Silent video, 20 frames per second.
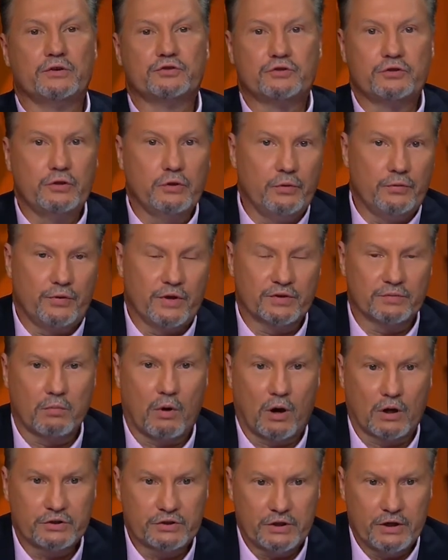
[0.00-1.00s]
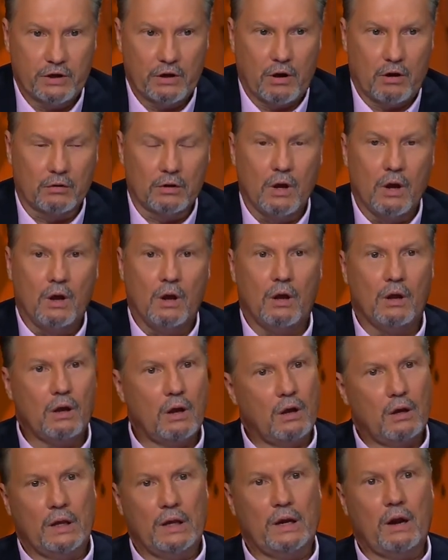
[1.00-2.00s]
his truth is marching on.
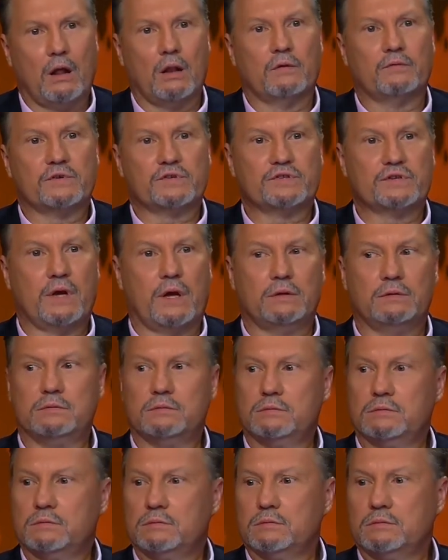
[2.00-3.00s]
And all of a sudden,